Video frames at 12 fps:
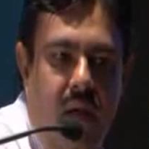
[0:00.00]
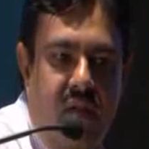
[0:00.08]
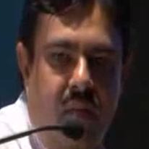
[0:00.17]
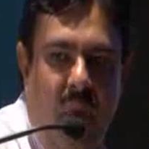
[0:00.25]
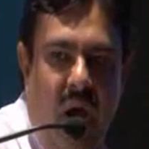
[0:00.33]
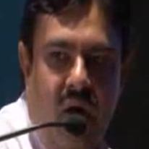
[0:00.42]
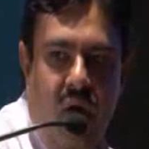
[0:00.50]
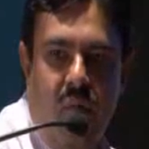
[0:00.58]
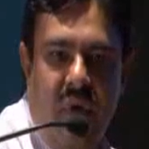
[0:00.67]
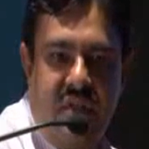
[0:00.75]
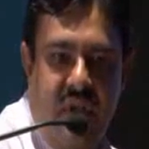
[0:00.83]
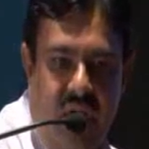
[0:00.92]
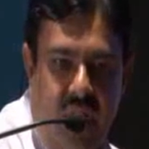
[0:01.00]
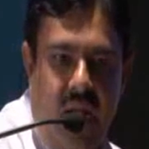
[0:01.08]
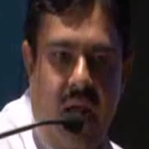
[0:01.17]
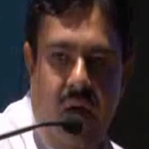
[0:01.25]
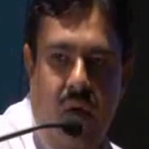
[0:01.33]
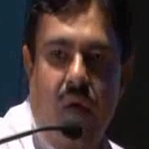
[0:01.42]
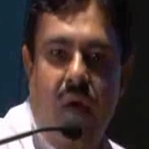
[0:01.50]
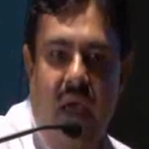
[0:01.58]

as a part of my satellite or